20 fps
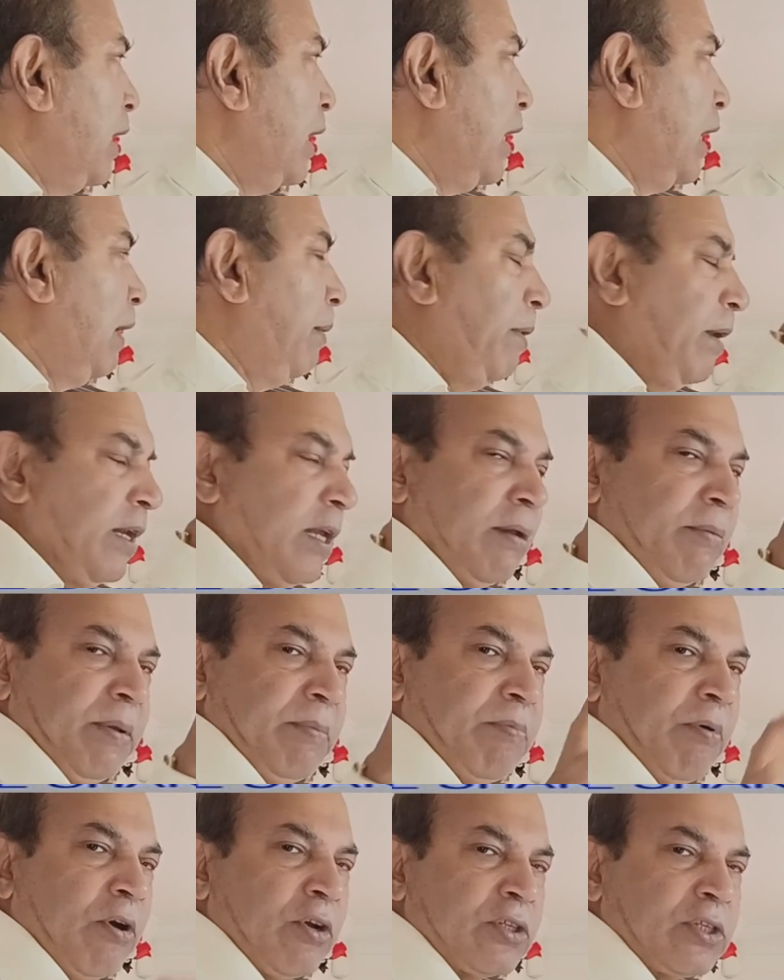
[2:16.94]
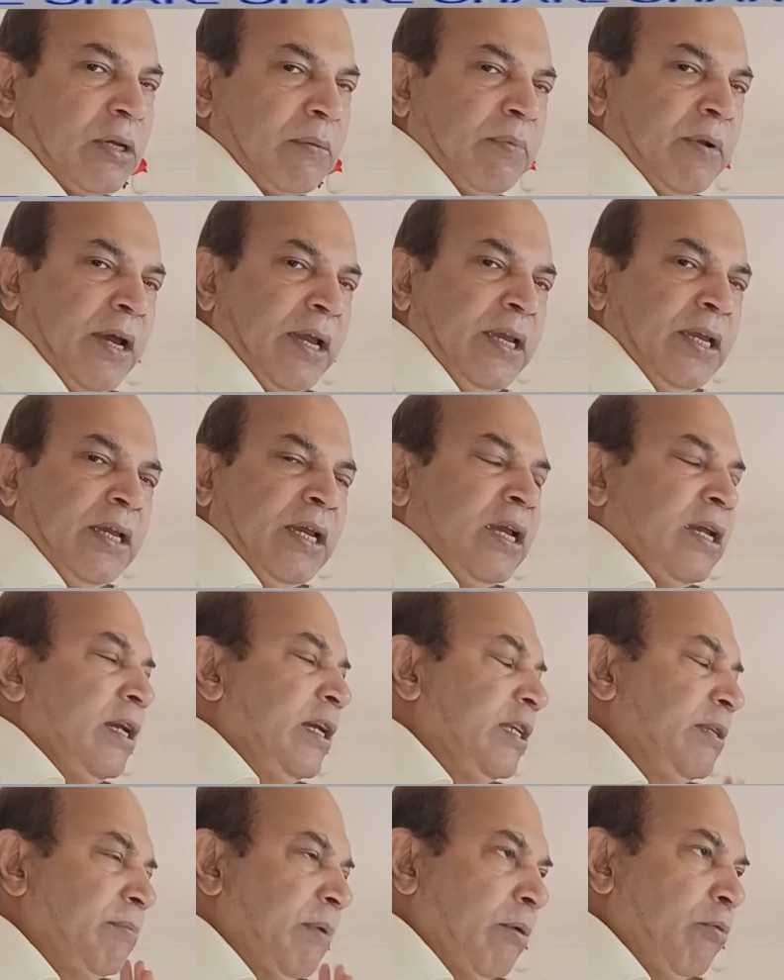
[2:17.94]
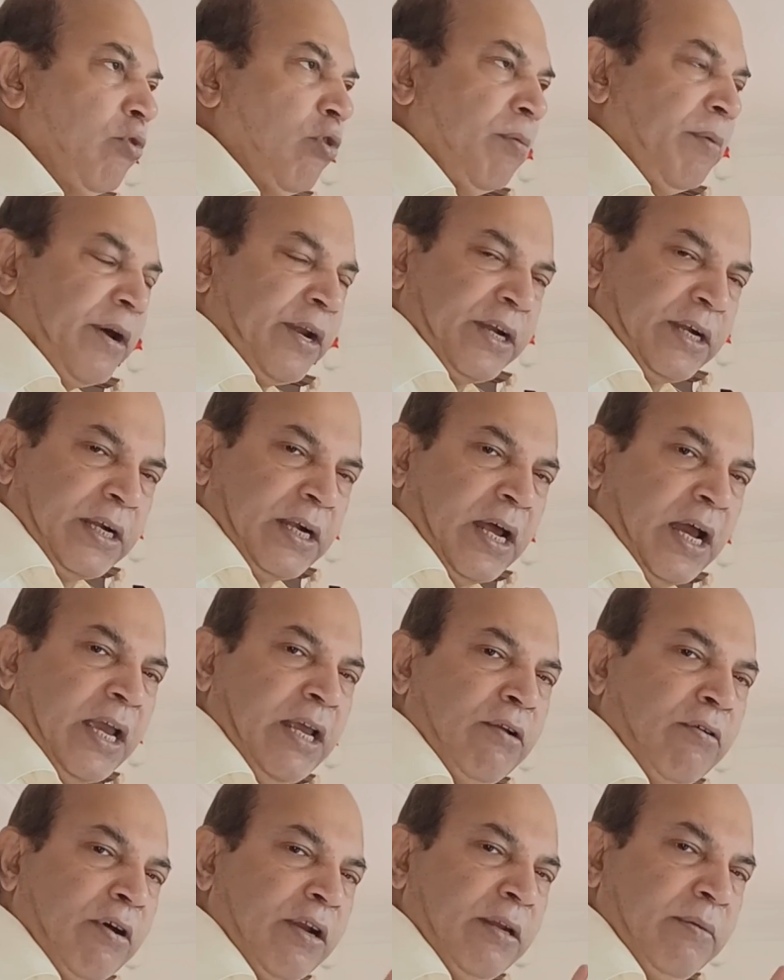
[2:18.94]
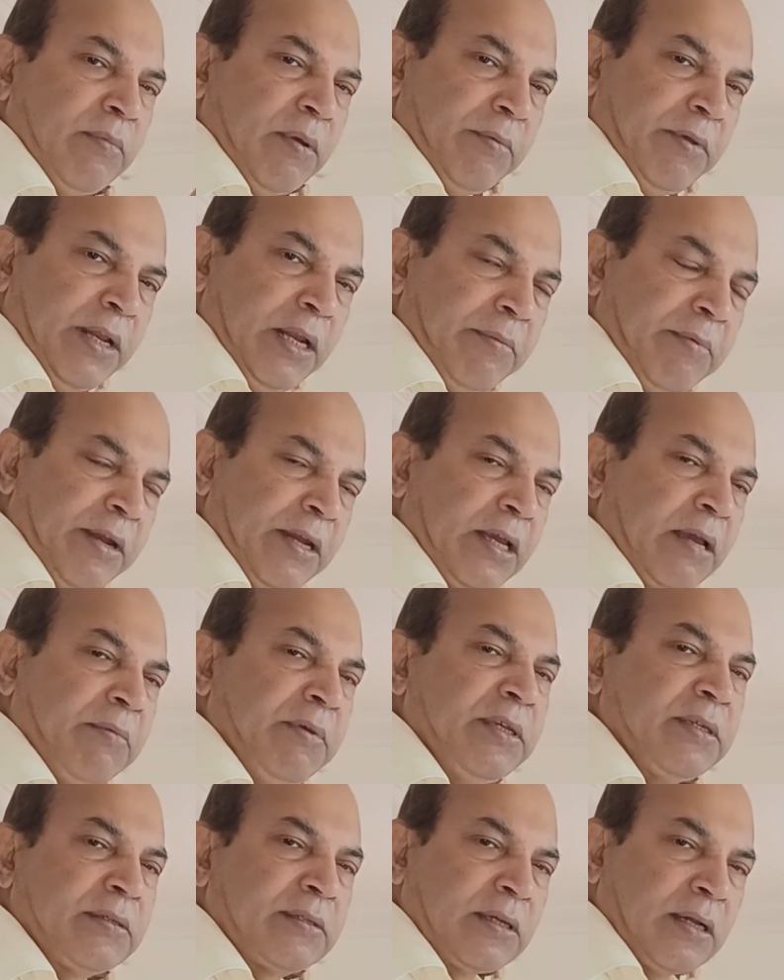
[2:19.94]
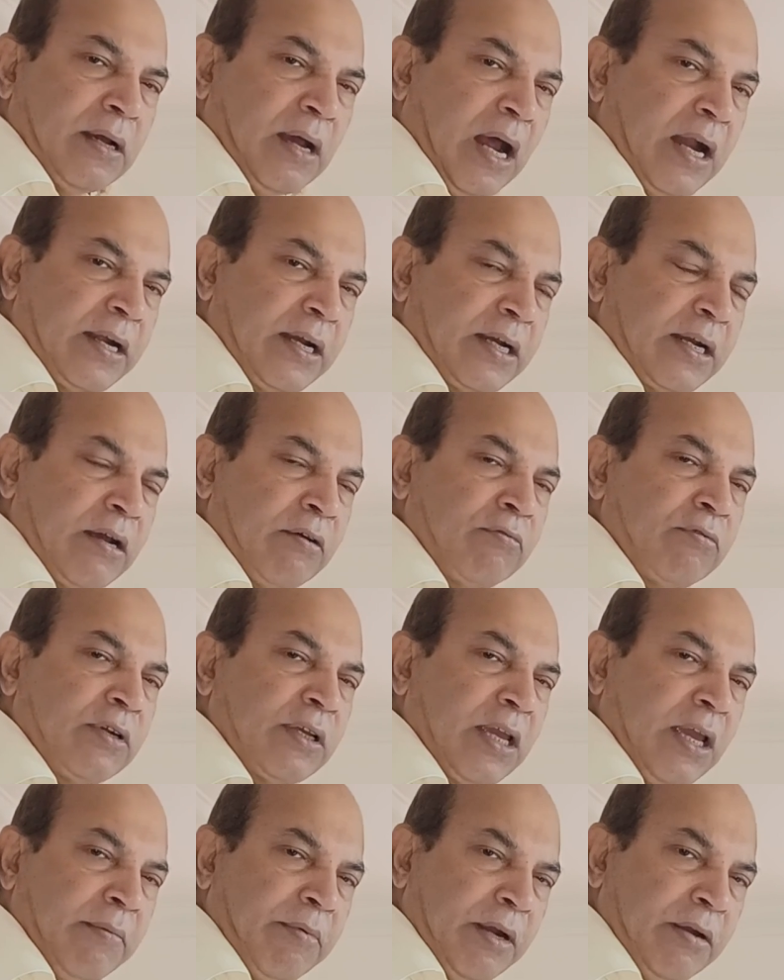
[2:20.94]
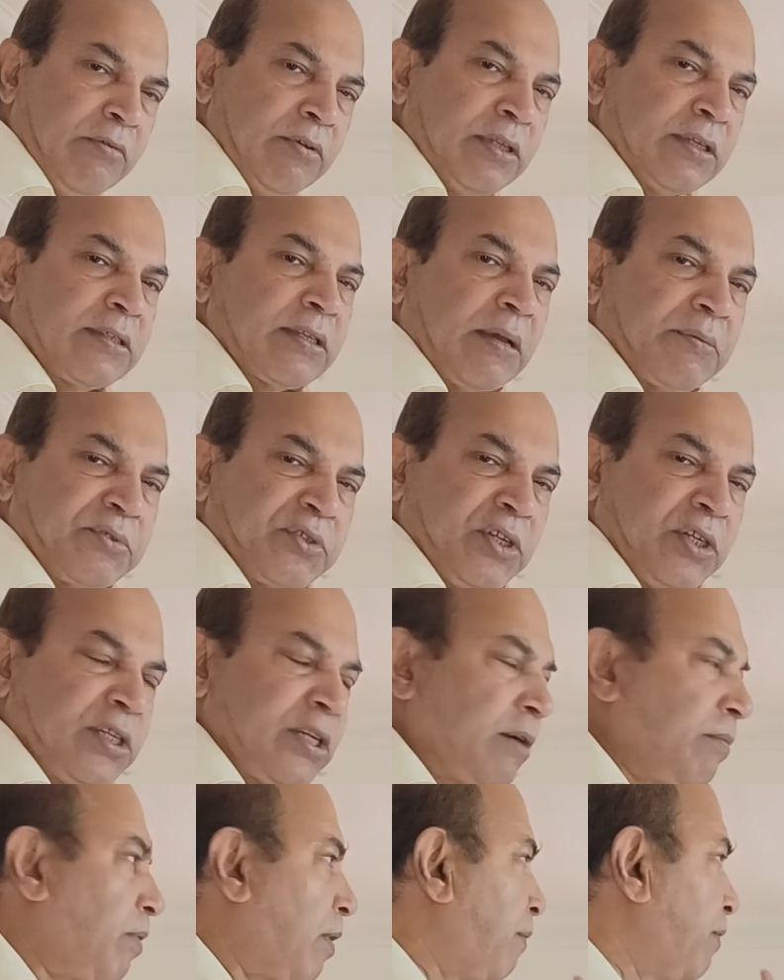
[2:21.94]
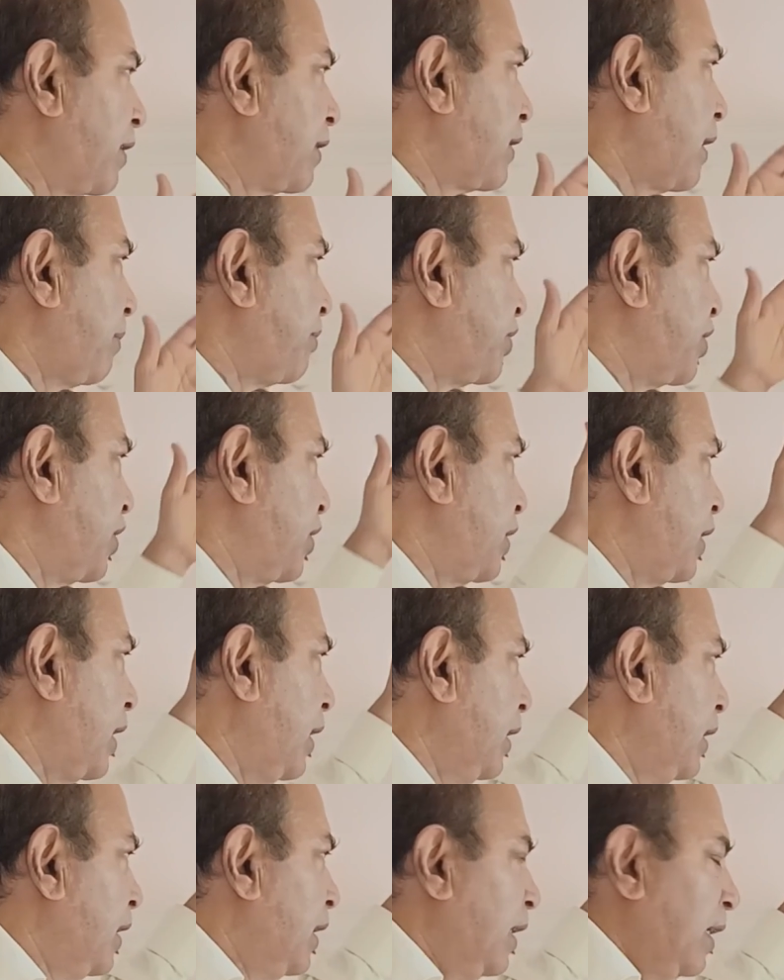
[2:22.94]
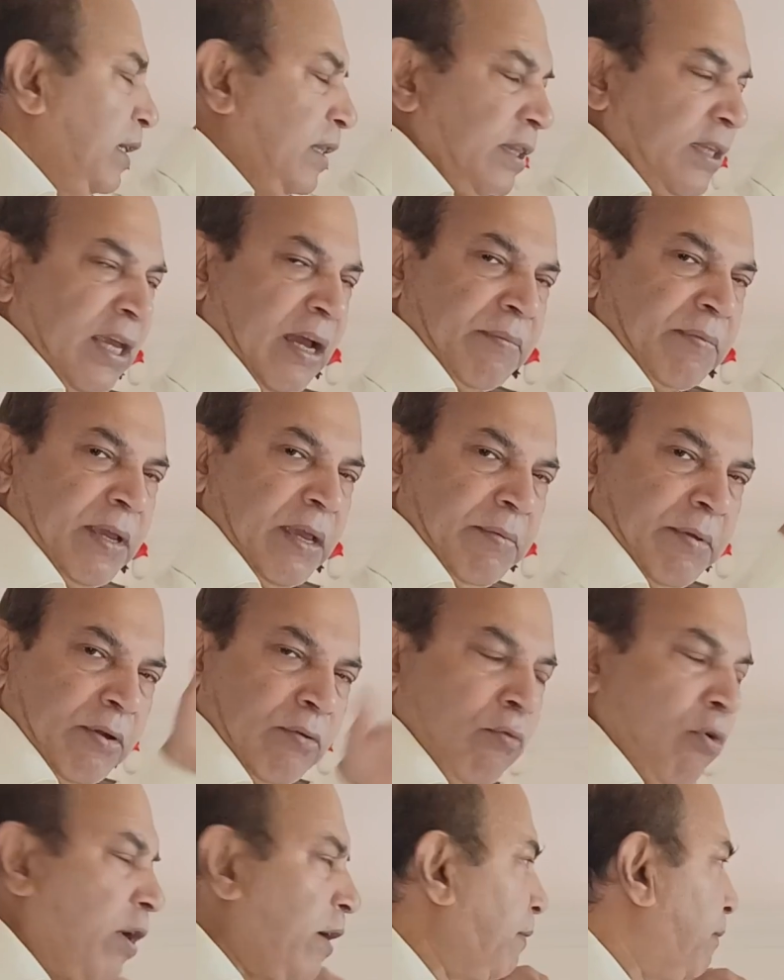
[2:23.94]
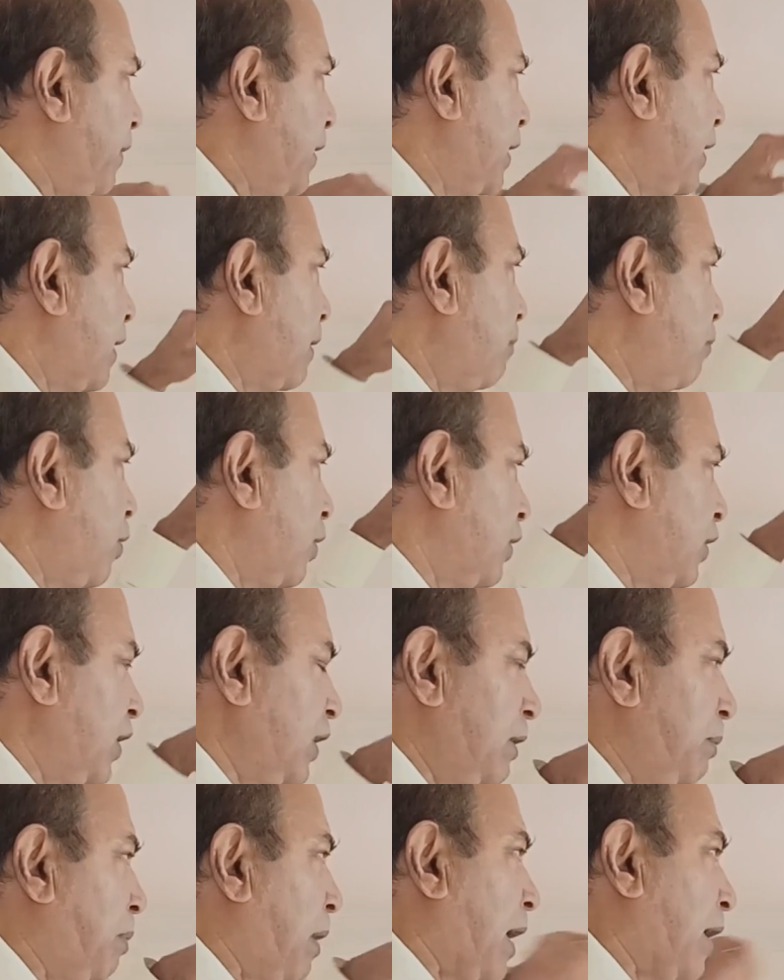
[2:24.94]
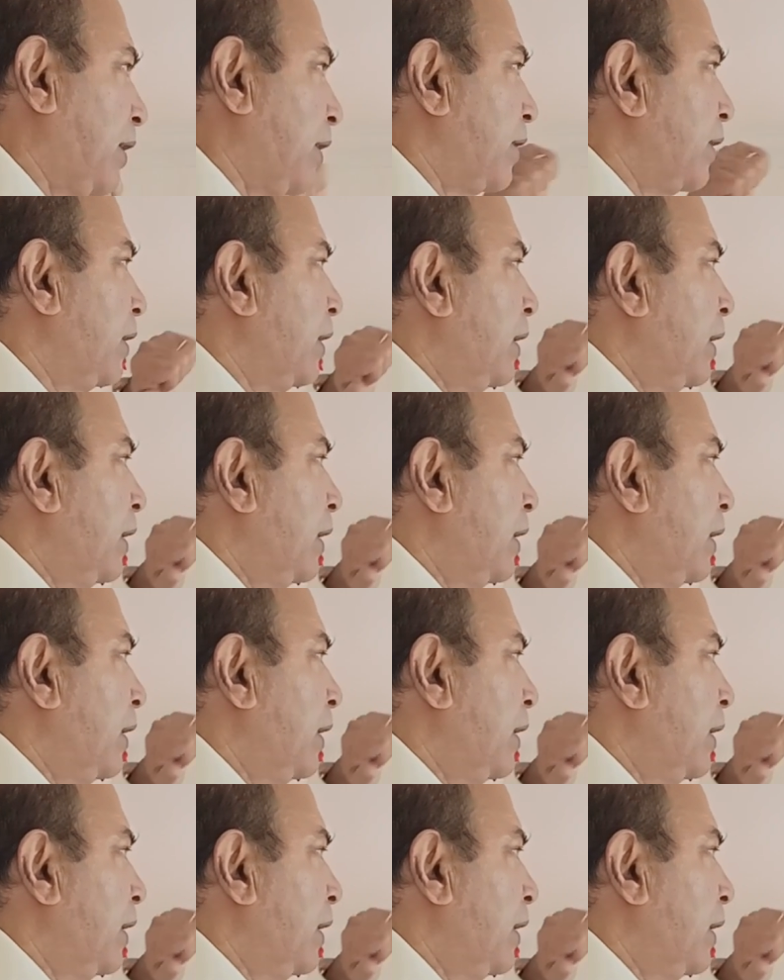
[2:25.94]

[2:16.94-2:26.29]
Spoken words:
11 kV power supply is maybe overhead line, or it may be 11 kV is underground cable with the substation. From the substation they have given one feeder for this plant.